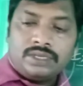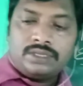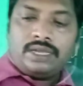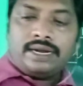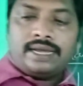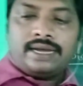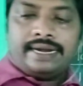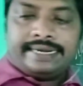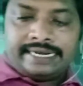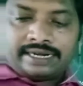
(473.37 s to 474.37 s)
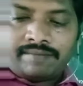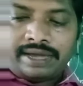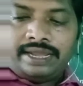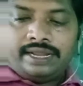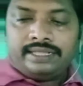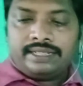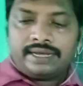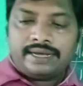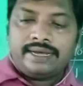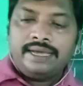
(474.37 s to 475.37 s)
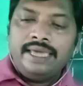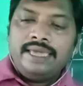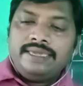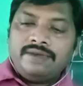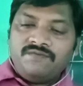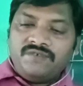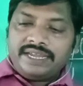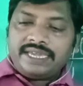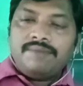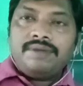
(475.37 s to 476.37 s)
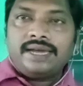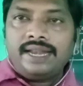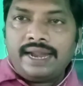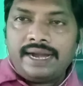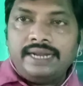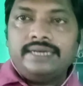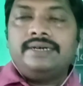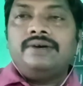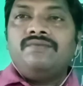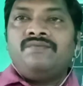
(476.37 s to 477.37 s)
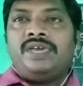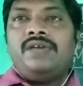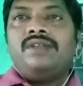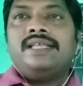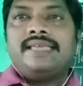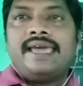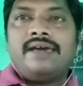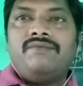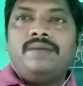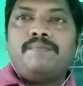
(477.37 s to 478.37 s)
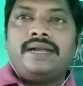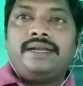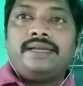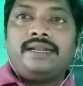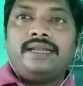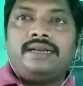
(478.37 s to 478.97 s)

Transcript: So ikkada determining the every chemical and wavelength having particular